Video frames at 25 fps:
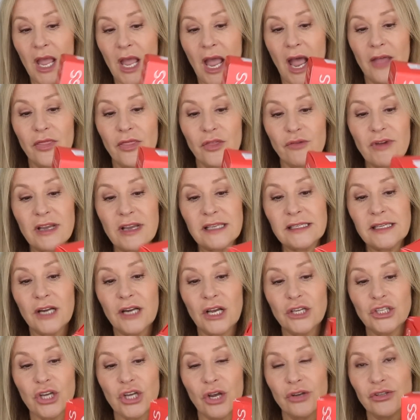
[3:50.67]
and the reason
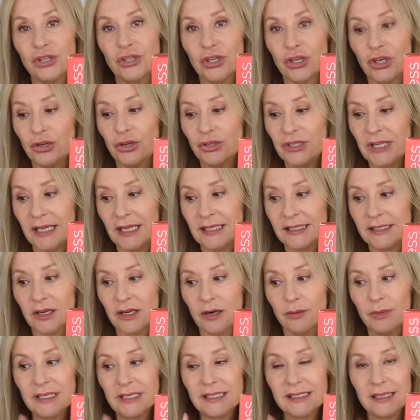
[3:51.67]
I chose the Q10
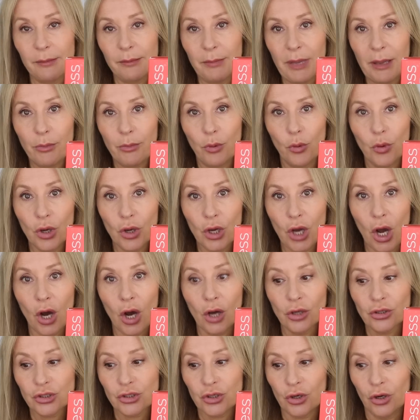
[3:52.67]
Serum is some people
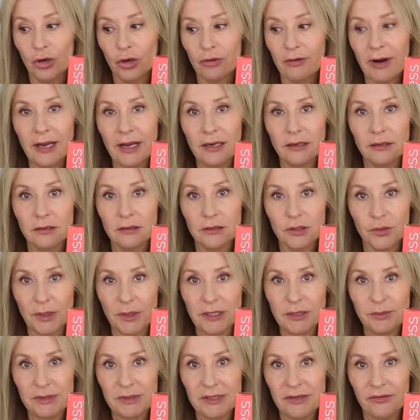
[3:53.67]
can't tolerate
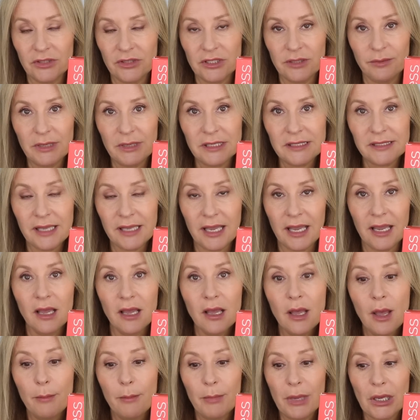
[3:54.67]
20% vitamin C
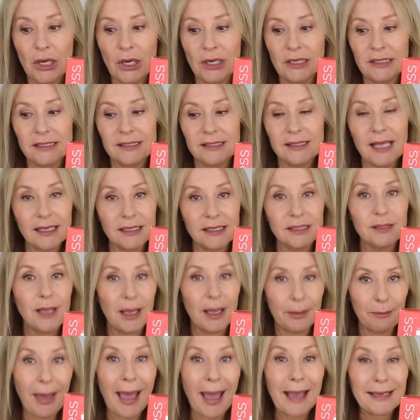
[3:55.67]
because that
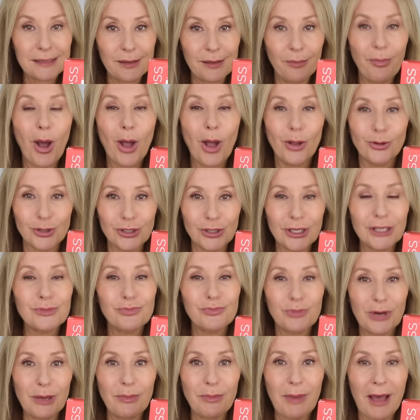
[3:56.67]
packs a punch. That's
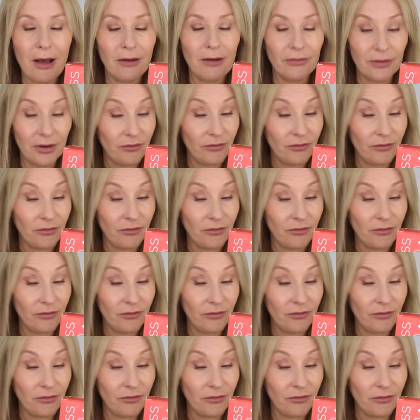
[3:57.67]
pretty powerful.